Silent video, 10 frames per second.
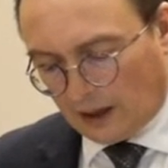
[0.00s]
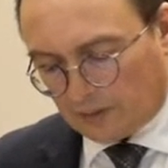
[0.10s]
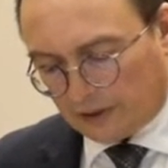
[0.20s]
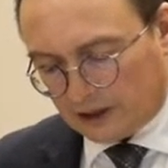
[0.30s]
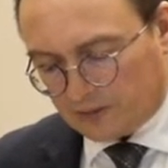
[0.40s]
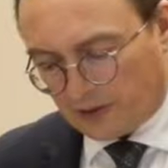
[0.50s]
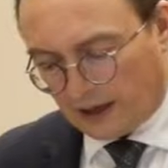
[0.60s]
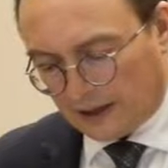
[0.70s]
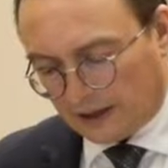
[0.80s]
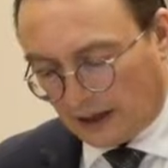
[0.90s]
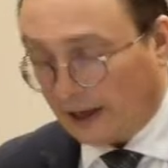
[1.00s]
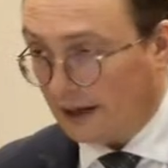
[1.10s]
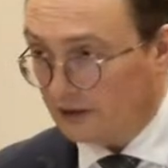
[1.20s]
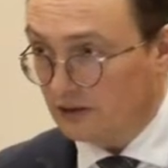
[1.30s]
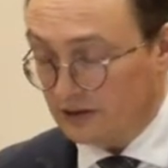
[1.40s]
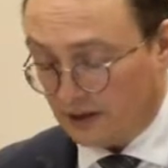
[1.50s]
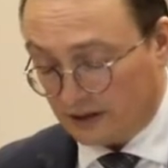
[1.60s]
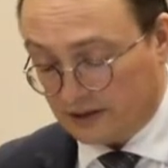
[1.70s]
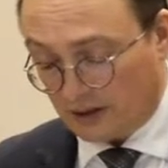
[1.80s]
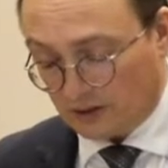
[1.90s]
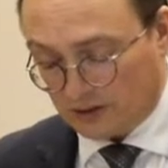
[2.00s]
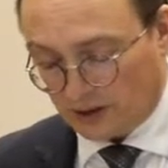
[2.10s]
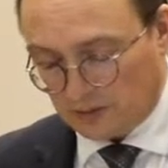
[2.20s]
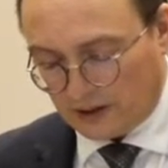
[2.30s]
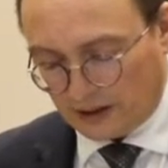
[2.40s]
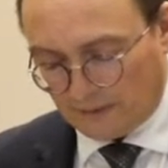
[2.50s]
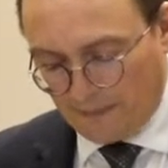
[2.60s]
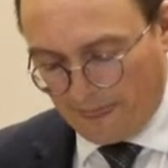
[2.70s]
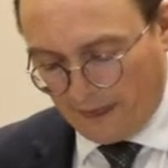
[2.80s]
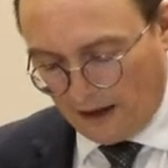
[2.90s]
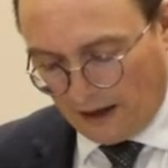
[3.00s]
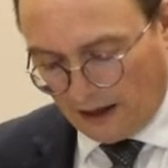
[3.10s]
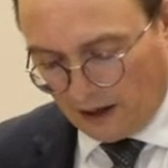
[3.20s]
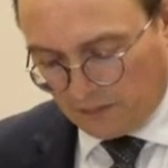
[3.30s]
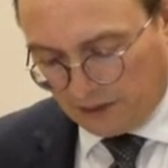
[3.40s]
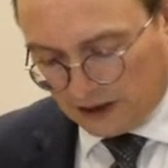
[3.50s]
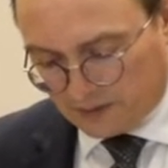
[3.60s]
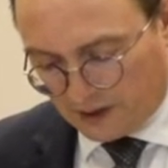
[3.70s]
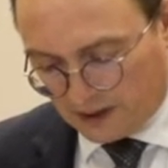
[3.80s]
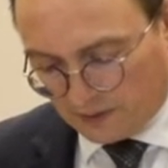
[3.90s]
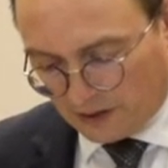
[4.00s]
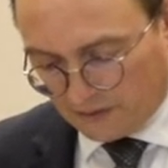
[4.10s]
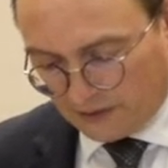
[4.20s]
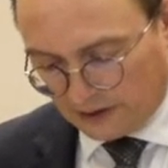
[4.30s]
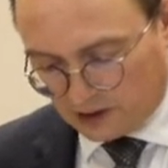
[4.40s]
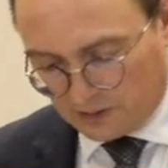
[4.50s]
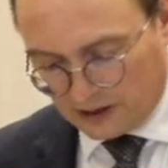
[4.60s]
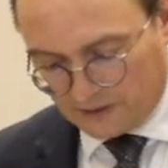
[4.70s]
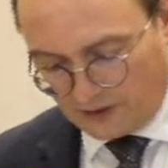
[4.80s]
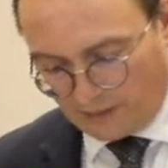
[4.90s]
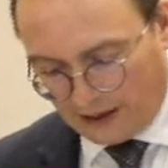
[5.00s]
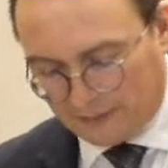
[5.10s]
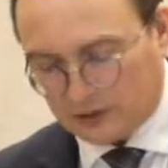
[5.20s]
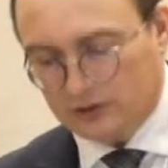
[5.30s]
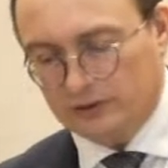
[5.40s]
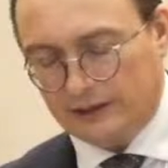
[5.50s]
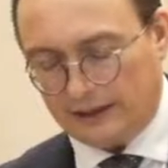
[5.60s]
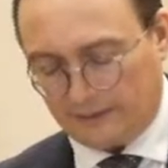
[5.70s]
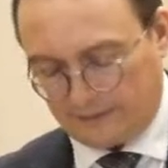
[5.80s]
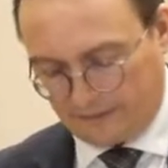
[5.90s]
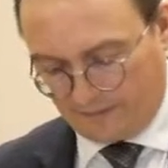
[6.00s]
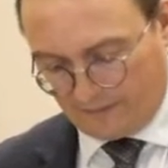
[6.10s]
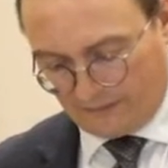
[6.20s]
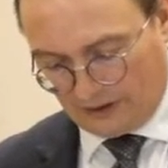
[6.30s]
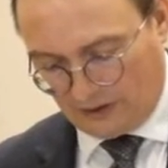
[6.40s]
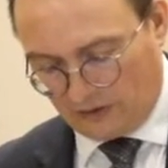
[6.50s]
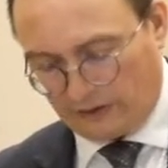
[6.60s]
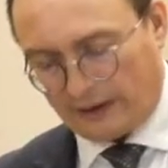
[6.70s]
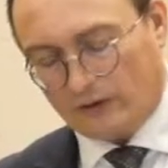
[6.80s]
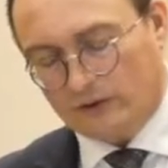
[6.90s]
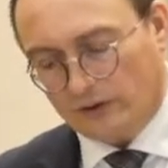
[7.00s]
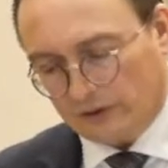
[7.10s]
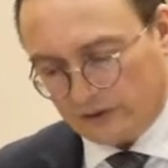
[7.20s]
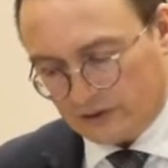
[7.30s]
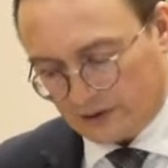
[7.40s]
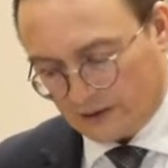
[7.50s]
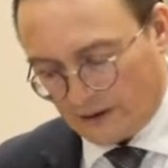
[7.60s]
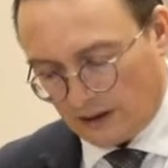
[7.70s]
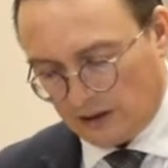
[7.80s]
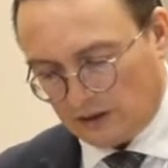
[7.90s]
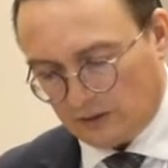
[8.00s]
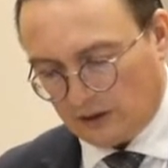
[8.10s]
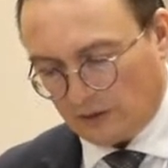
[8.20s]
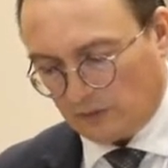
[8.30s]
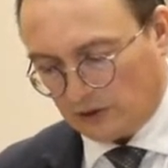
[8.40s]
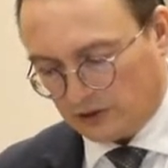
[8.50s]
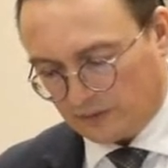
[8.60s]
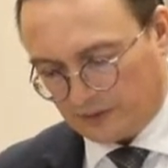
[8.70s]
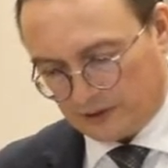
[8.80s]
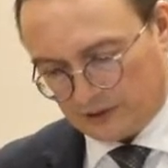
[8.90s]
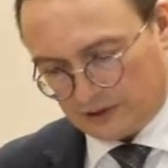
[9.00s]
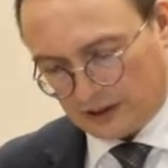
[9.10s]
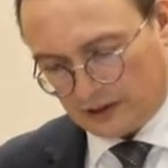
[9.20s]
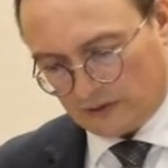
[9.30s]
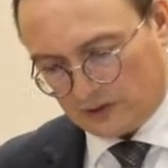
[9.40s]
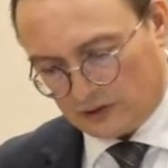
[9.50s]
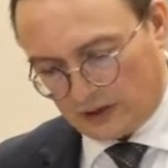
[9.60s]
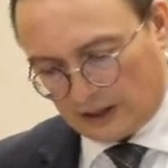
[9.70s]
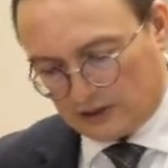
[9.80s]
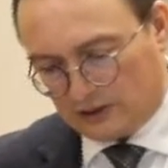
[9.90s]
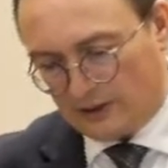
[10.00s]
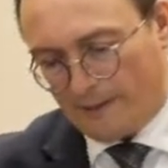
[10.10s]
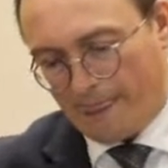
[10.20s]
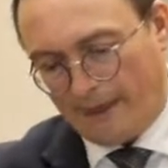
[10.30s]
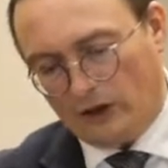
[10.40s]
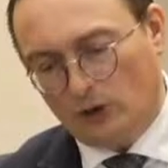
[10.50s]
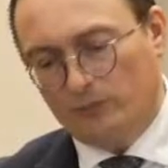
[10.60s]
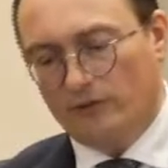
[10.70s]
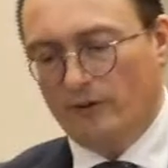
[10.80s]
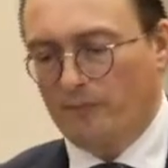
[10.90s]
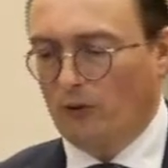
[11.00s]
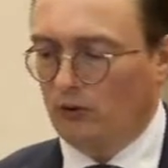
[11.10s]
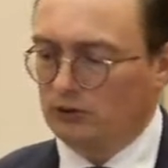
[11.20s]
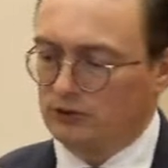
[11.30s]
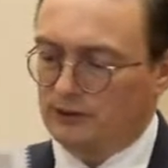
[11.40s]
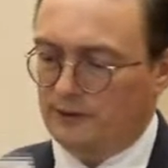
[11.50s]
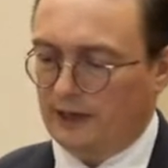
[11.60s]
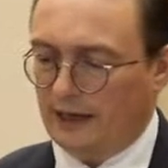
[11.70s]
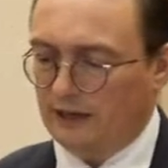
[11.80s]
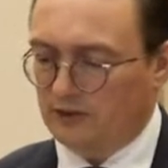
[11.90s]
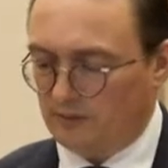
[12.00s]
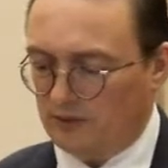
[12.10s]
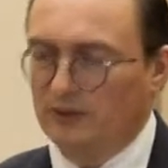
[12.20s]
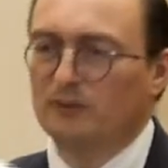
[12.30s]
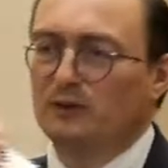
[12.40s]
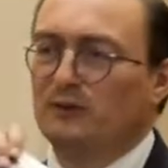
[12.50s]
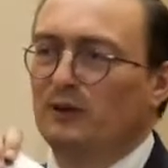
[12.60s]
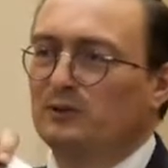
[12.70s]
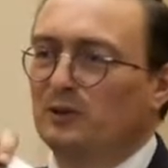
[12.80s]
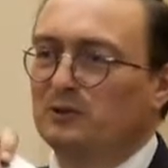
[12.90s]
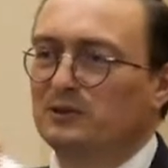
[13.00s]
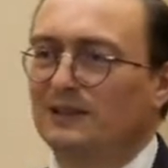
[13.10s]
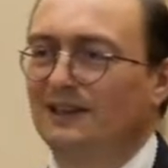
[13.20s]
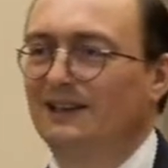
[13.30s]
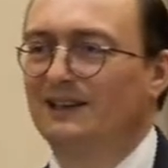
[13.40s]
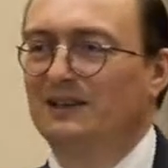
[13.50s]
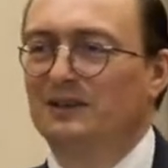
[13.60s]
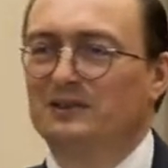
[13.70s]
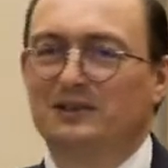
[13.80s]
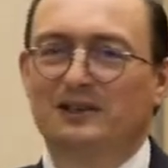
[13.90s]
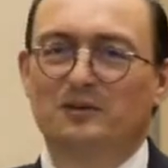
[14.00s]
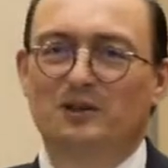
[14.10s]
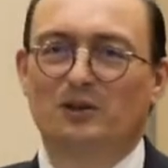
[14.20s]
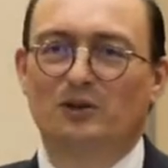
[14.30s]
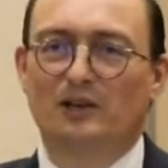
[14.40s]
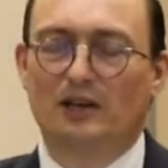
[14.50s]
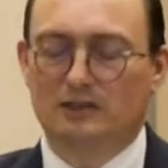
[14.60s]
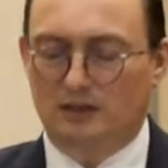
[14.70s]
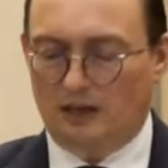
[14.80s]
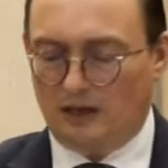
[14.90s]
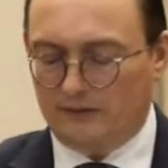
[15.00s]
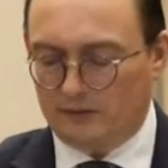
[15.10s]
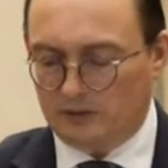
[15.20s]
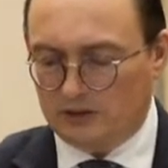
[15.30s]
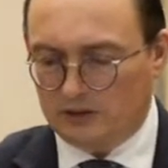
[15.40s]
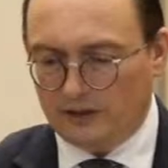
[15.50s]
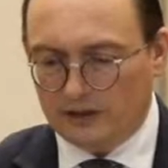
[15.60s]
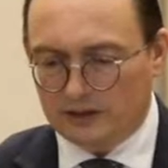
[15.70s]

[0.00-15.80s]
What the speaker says: Please pray that I added till October thing. Please pray that we can find a space for our Bible study other than our current worship service. So that's a number of reports, and again, some lovely photos that you can look at afterwards. So